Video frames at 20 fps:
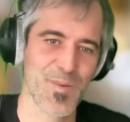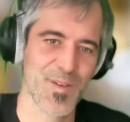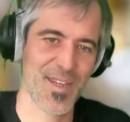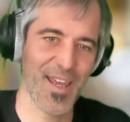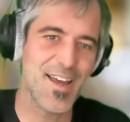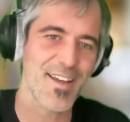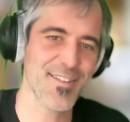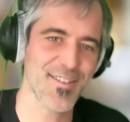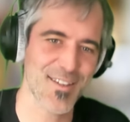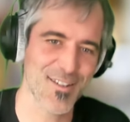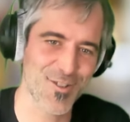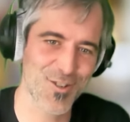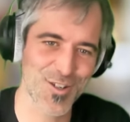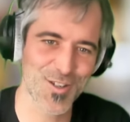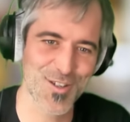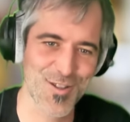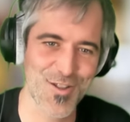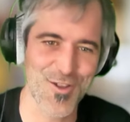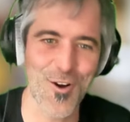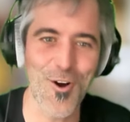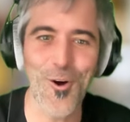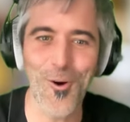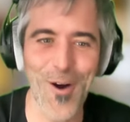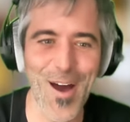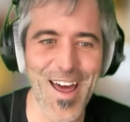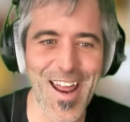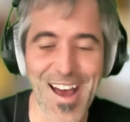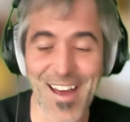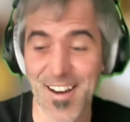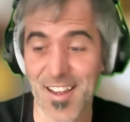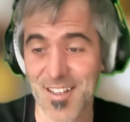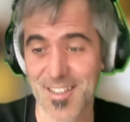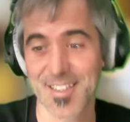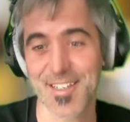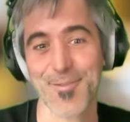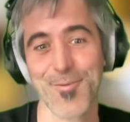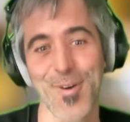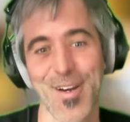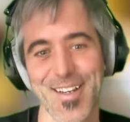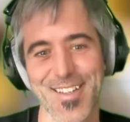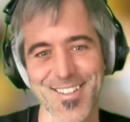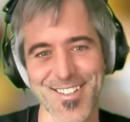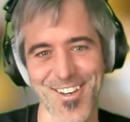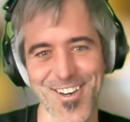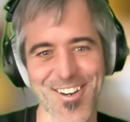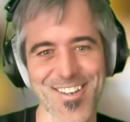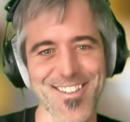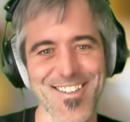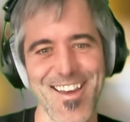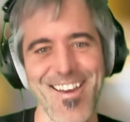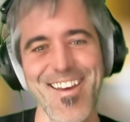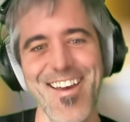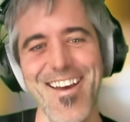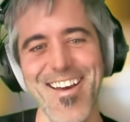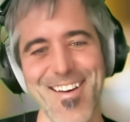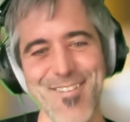text and just throw away I didn't see what it's gonna say I